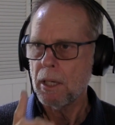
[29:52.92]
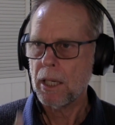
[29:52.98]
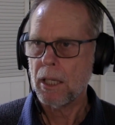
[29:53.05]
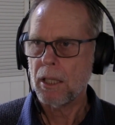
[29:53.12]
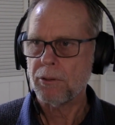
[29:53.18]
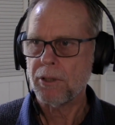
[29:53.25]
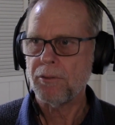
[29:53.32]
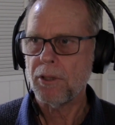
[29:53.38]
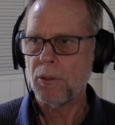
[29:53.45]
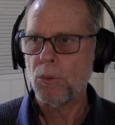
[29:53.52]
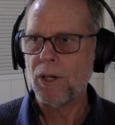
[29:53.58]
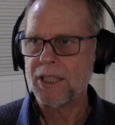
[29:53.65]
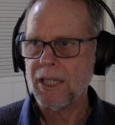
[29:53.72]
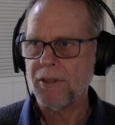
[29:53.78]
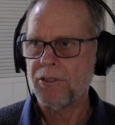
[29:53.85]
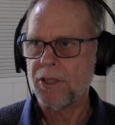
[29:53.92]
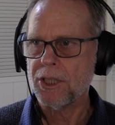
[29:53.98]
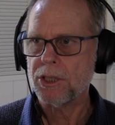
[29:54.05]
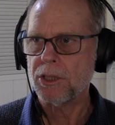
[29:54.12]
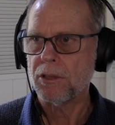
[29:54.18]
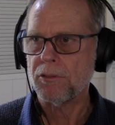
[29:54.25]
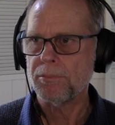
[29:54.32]
And I'll give you one
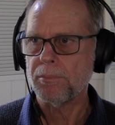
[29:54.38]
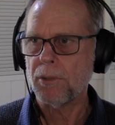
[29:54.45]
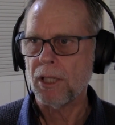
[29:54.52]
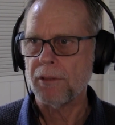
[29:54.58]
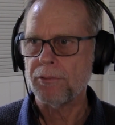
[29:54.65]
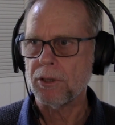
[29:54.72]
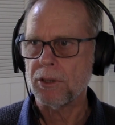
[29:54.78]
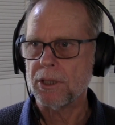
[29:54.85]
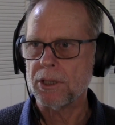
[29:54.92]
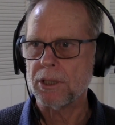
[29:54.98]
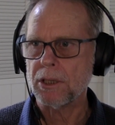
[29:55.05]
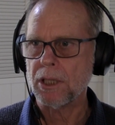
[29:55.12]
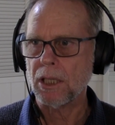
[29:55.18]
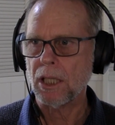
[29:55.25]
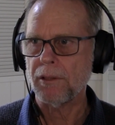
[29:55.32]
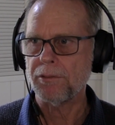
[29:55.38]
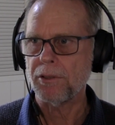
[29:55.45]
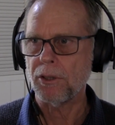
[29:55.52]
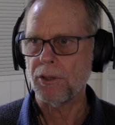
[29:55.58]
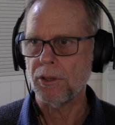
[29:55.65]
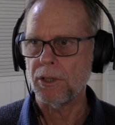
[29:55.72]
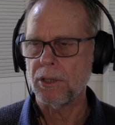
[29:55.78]
definition of mindfulness that I've
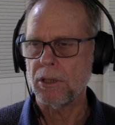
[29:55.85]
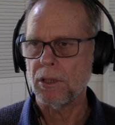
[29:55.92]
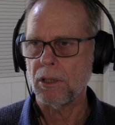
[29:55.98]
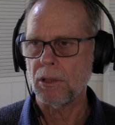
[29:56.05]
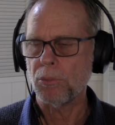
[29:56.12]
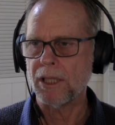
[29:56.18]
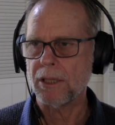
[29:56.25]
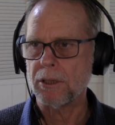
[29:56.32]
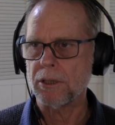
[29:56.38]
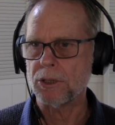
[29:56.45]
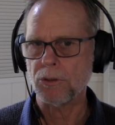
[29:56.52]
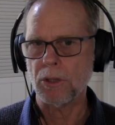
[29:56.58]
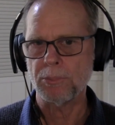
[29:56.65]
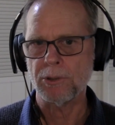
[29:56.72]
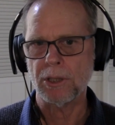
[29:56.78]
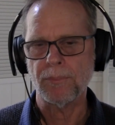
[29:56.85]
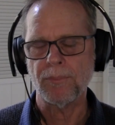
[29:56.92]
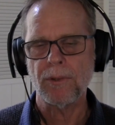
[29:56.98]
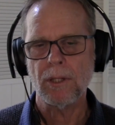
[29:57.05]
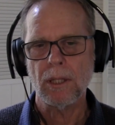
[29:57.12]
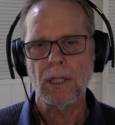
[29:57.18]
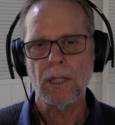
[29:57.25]
heard, or one description.
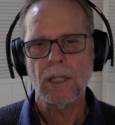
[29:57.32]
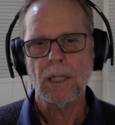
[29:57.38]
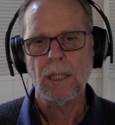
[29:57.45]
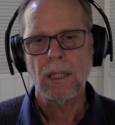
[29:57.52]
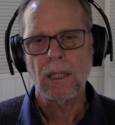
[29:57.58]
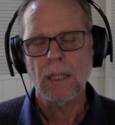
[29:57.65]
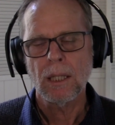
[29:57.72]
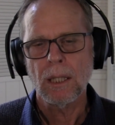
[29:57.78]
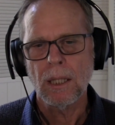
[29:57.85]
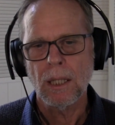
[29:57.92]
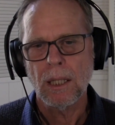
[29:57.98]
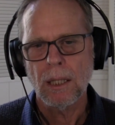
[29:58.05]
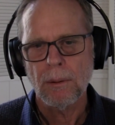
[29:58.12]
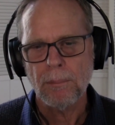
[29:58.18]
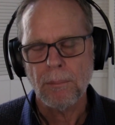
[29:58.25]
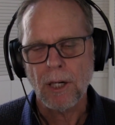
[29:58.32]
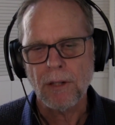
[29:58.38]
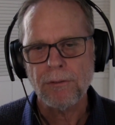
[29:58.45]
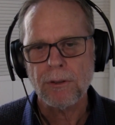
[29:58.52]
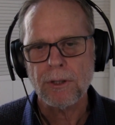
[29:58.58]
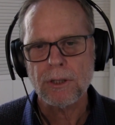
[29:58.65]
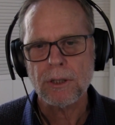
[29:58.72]

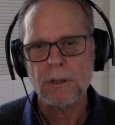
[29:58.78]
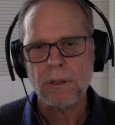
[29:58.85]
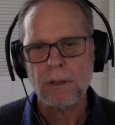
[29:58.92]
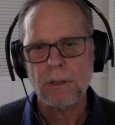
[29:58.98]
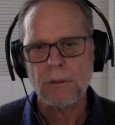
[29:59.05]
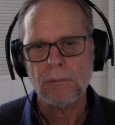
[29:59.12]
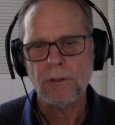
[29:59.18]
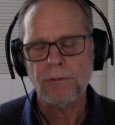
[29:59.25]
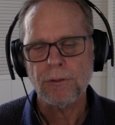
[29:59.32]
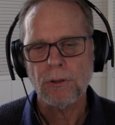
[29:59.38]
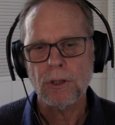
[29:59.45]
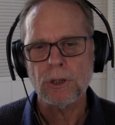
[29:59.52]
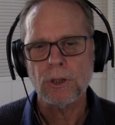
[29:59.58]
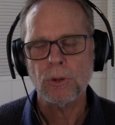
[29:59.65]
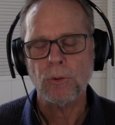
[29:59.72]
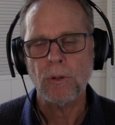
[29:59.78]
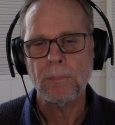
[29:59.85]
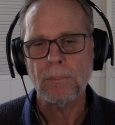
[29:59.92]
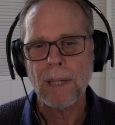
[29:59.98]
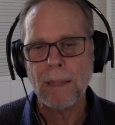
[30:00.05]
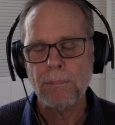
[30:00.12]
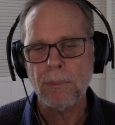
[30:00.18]
Mindfulness refers to
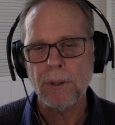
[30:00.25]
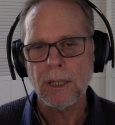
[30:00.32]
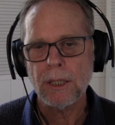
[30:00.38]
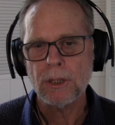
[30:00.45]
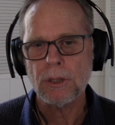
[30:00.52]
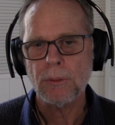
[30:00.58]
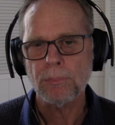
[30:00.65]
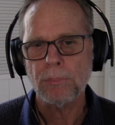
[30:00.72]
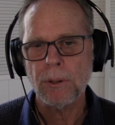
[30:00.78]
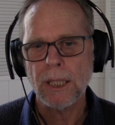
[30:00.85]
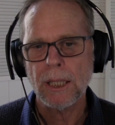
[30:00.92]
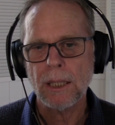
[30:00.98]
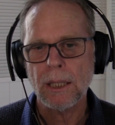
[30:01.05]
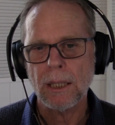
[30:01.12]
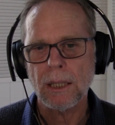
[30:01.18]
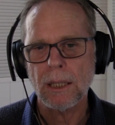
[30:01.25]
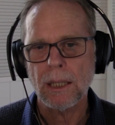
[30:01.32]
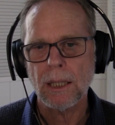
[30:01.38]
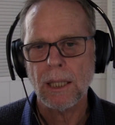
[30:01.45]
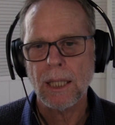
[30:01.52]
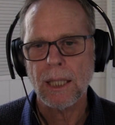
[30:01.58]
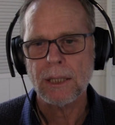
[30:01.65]
remembering to bring
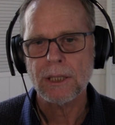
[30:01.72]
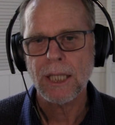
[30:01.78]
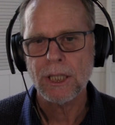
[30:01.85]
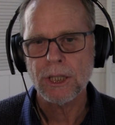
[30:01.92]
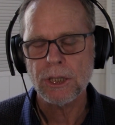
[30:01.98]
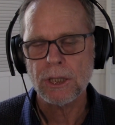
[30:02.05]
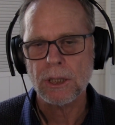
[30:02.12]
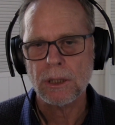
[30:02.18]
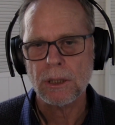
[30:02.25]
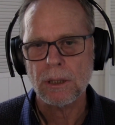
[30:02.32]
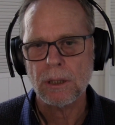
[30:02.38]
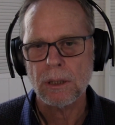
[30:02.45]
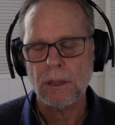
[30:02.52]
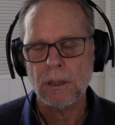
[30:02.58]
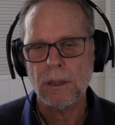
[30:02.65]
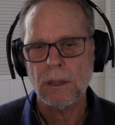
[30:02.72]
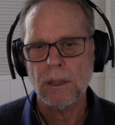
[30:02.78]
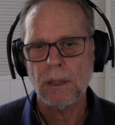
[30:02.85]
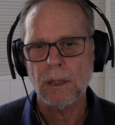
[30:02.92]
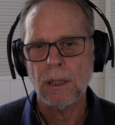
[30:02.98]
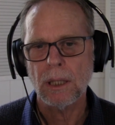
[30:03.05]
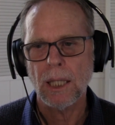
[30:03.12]
attention
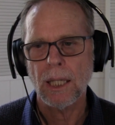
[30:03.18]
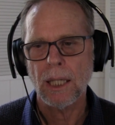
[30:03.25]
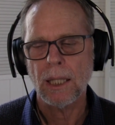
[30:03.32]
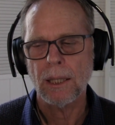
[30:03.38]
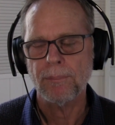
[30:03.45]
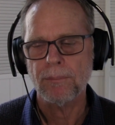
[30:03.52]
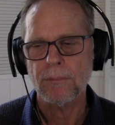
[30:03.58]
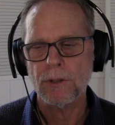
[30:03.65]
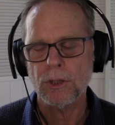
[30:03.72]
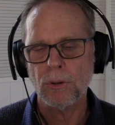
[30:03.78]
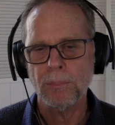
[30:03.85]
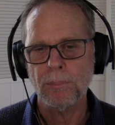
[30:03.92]
to